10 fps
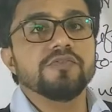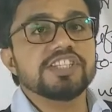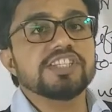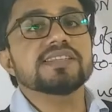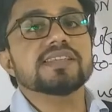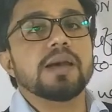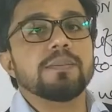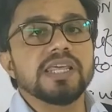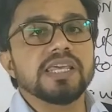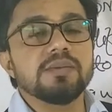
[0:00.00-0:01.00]
which is
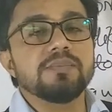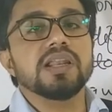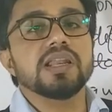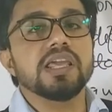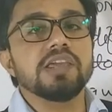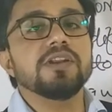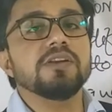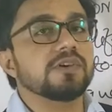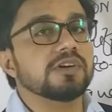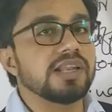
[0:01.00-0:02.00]
applicable
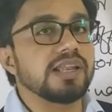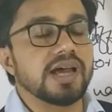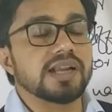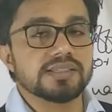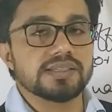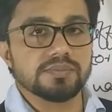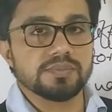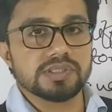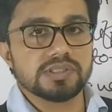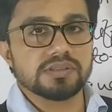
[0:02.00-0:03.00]
even for the larger
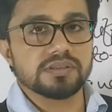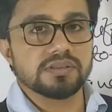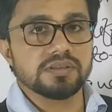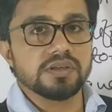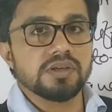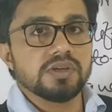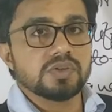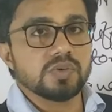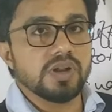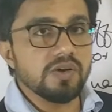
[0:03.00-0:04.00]
numbers.
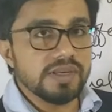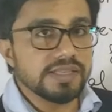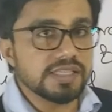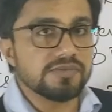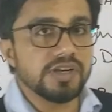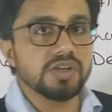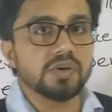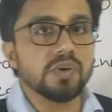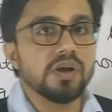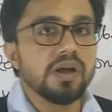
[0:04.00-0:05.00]
So now in this
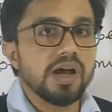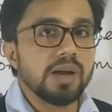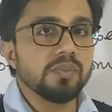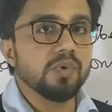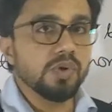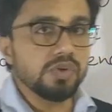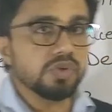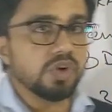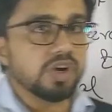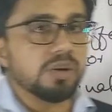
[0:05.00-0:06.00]
video, I'm
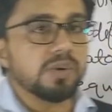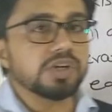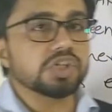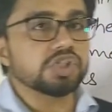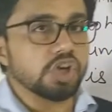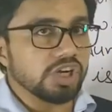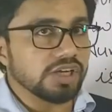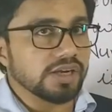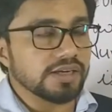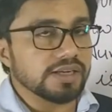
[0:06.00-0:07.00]
going to talk about a
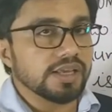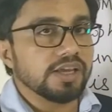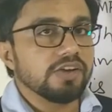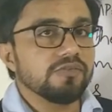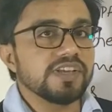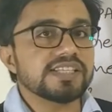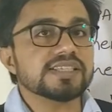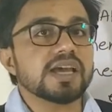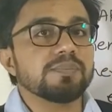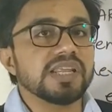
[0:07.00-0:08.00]
shortcut
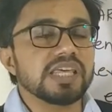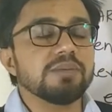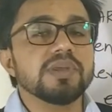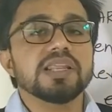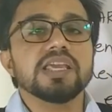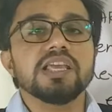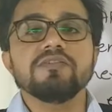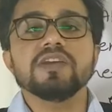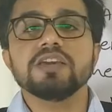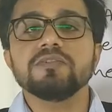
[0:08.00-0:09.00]
which is applicable
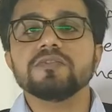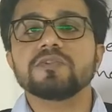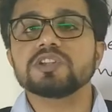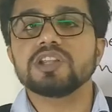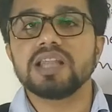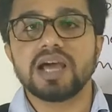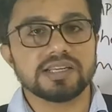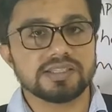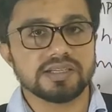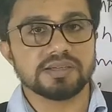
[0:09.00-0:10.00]
even for the
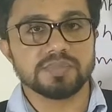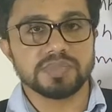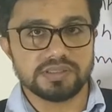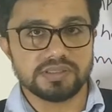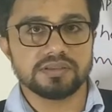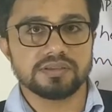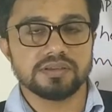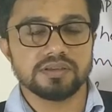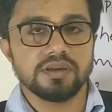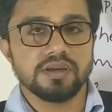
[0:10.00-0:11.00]
larger numbers.
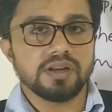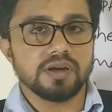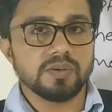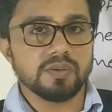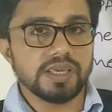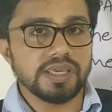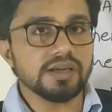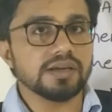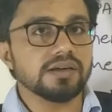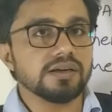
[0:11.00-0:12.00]
Now
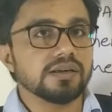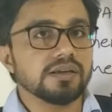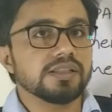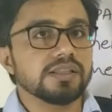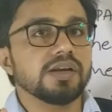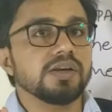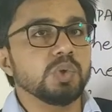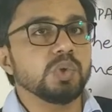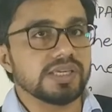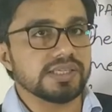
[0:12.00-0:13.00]
here, there are
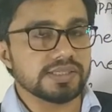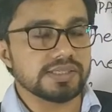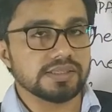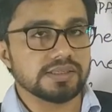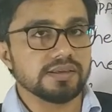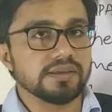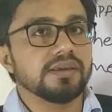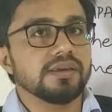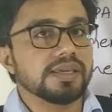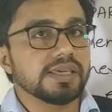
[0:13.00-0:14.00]
two cases.
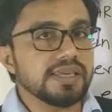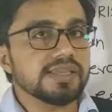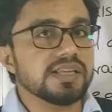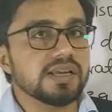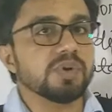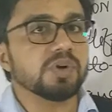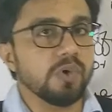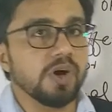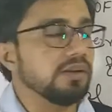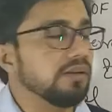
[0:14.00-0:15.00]
Case number
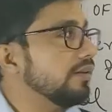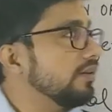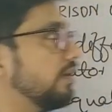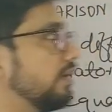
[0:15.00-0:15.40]
1,